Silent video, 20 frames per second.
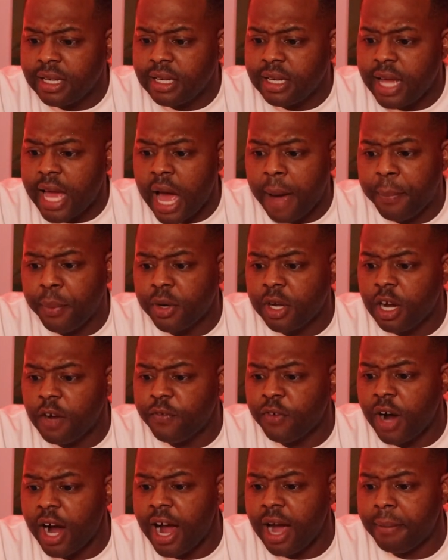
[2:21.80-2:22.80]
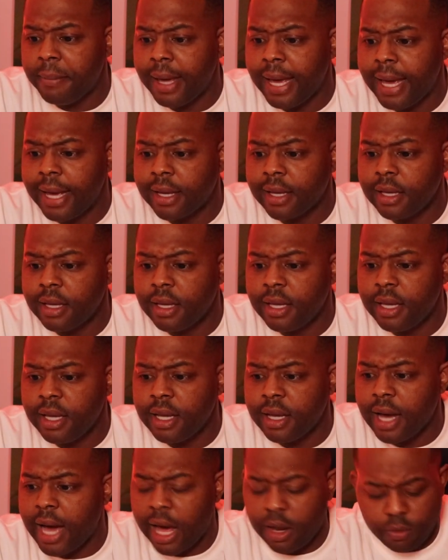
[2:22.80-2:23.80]
AppleCare for iMac.
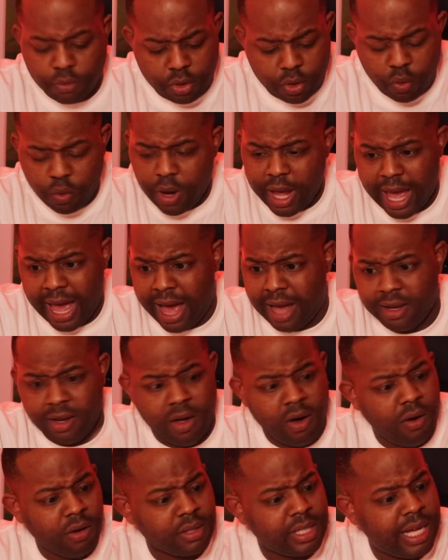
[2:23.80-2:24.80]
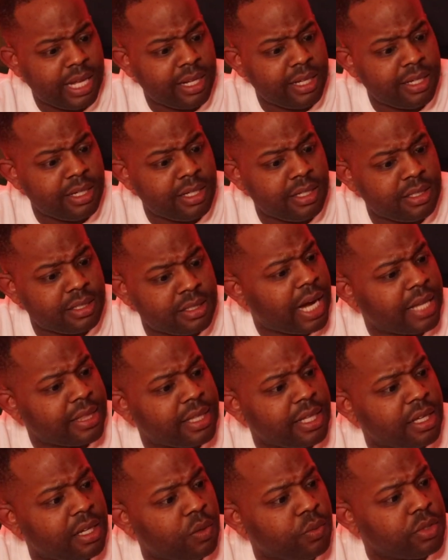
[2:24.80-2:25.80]
I don't know how long that is. I
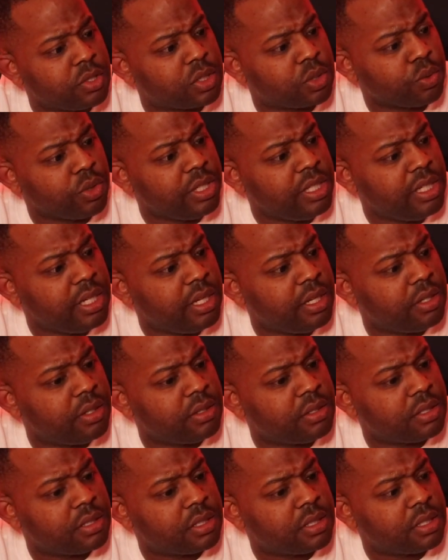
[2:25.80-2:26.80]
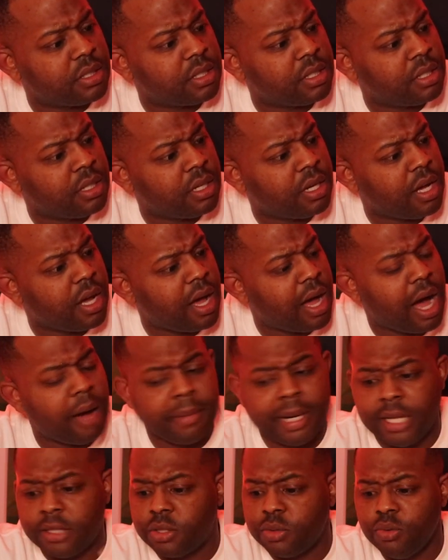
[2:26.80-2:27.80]
think it was 3 years. I'm
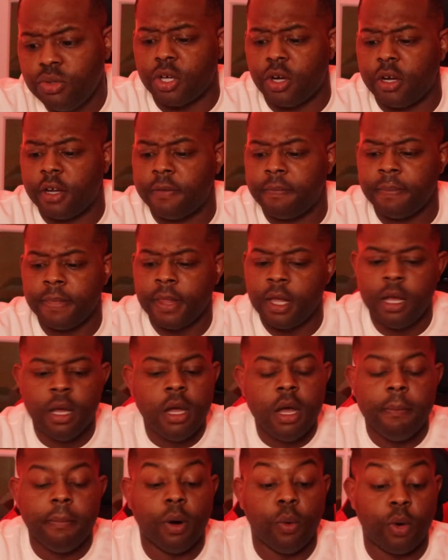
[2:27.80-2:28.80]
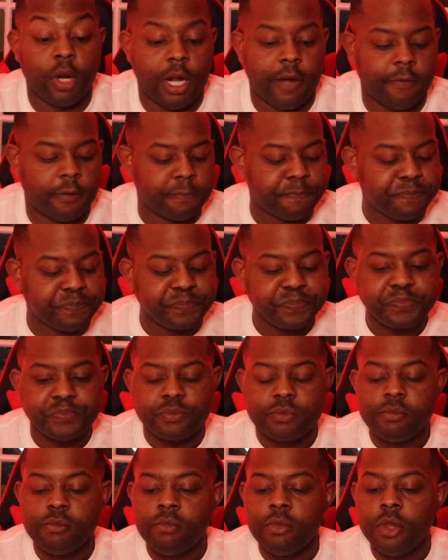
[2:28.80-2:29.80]
not too certain, but whatever.
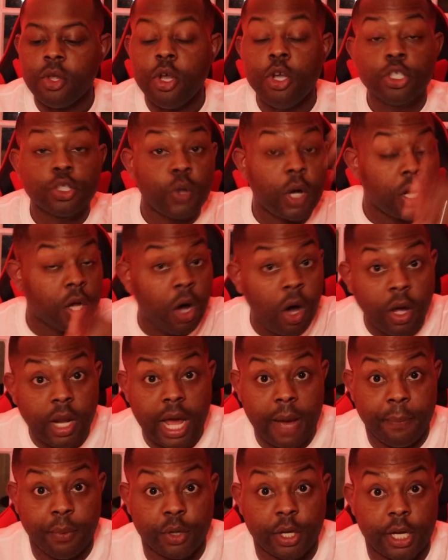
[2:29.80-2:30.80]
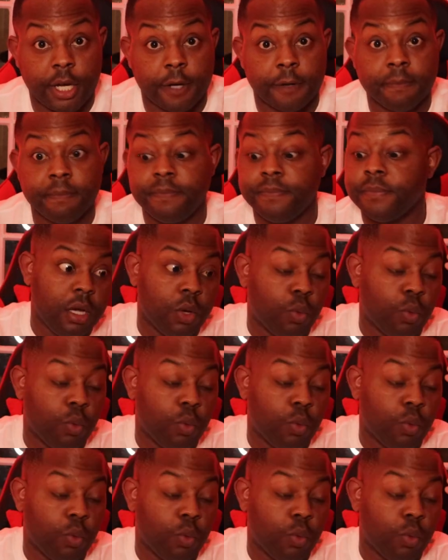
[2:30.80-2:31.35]
So I called AppleCare.